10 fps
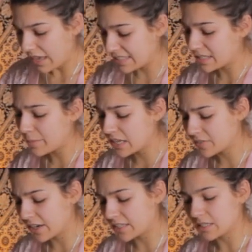and somebody is
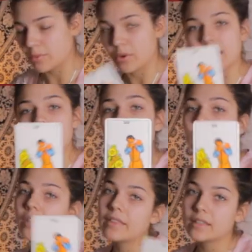very disappointed I
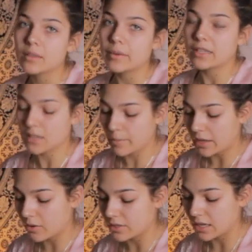really think somebody's coming
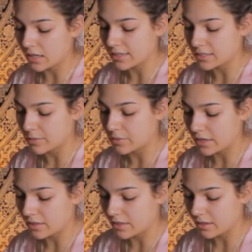out and telling
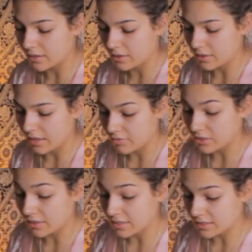somebody that they've
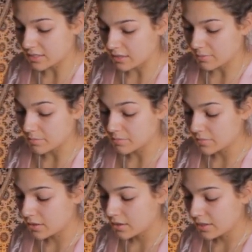done this to them
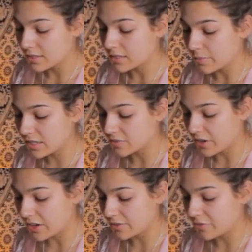because somebody is
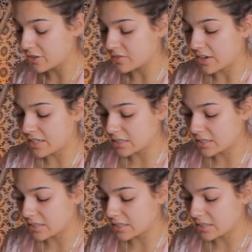very feels very